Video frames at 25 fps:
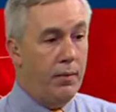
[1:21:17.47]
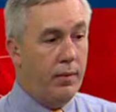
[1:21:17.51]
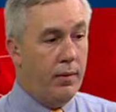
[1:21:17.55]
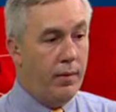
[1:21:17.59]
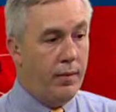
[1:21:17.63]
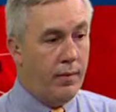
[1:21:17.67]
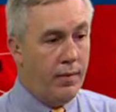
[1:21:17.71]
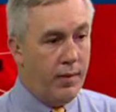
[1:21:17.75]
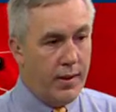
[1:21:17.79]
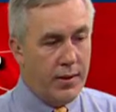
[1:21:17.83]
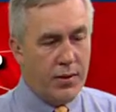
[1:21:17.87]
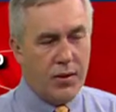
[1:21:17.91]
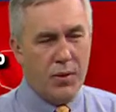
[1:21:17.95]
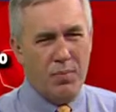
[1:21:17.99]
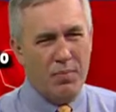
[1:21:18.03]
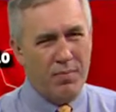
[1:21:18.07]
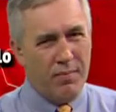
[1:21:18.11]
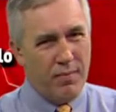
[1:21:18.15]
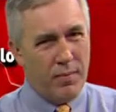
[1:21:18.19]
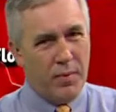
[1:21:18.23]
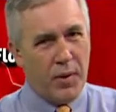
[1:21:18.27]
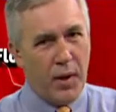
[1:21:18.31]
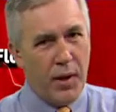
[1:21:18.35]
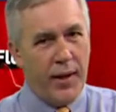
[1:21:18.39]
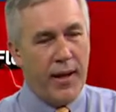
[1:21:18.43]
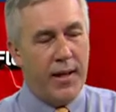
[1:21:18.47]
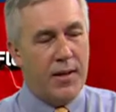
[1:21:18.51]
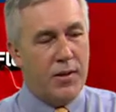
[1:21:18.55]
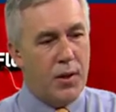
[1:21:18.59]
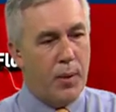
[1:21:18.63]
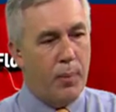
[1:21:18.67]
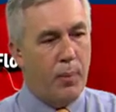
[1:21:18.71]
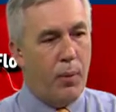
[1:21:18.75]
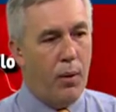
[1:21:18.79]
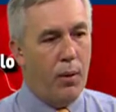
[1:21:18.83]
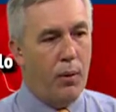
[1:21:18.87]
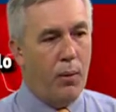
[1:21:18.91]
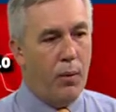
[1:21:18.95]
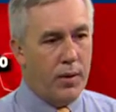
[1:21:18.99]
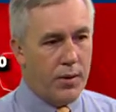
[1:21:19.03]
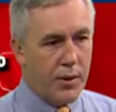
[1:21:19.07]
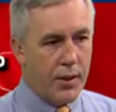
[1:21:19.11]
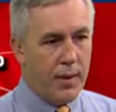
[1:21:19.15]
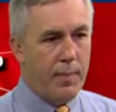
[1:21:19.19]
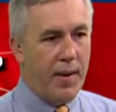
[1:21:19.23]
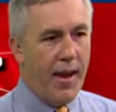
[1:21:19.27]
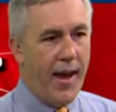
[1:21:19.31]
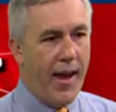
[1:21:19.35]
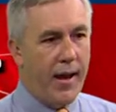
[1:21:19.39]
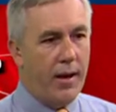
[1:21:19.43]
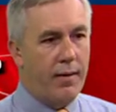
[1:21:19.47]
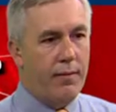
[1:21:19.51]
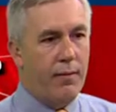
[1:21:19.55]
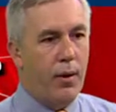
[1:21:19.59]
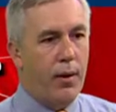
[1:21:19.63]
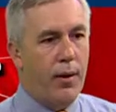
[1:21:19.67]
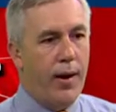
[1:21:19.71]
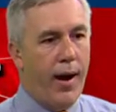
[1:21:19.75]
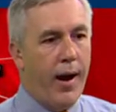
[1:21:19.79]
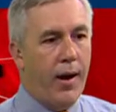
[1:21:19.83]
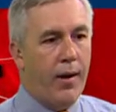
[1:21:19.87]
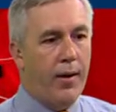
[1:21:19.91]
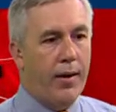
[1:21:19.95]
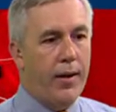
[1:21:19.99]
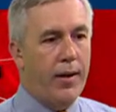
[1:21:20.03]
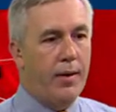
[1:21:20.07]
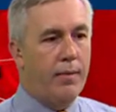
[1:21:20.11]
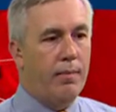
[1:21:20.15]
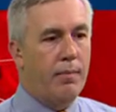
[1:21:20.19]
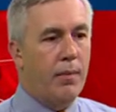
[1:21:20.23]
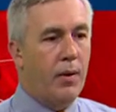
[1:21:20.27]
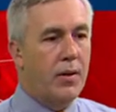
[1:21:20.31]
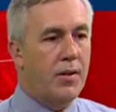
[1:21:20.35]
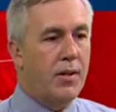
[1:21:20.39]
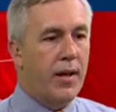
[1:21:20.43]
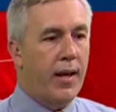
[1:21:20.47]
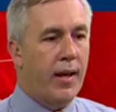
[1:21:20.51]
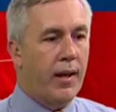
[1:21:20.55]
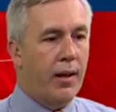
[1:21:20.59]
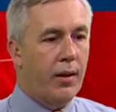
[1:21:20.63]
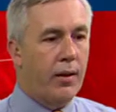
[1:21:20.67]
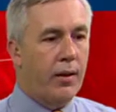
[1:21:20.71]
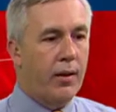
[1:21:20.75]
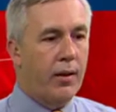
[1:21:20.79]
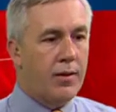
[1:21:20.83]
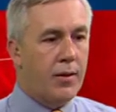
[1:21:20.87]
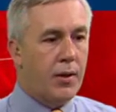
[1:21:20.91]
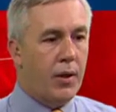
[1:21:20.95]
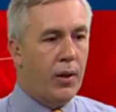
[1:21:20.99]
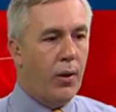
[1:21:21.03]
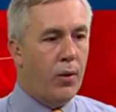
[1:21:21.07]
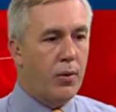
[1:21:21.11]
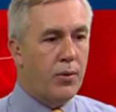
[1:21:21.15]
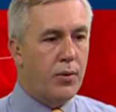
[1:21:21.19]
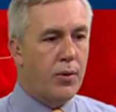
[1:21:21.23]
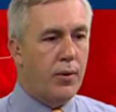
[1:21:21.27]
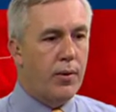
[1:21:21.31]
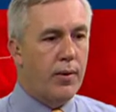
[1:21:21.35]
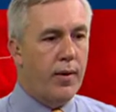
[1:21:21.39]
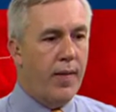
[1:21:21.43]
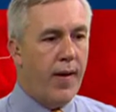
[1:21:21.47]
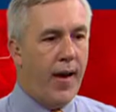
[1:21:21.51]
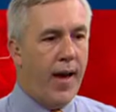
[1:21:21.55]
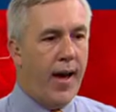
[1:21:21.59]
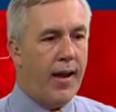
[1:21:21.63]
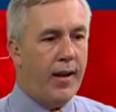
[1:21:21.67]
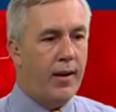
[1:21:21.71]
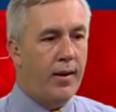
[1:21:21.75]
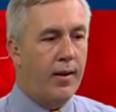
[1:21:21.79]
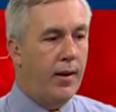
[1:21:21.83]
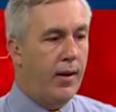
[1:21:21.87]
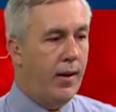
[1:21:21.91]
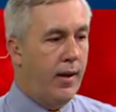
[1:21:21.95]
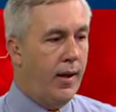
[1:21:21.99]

This is going to get to the point where it's going to be out of our area as it gets closer to that.